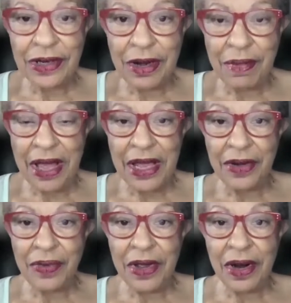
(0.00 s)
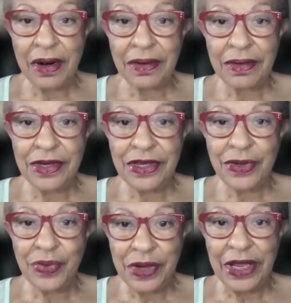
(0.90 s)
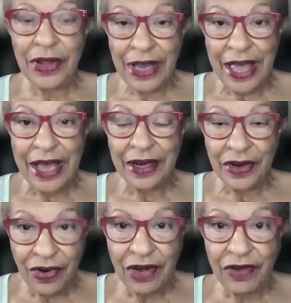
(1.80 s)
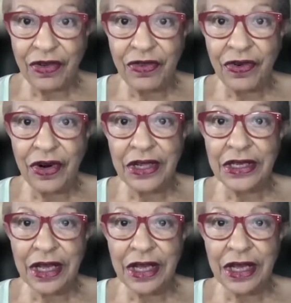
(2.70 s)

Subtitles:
in mind, we are just really glad and grateful for this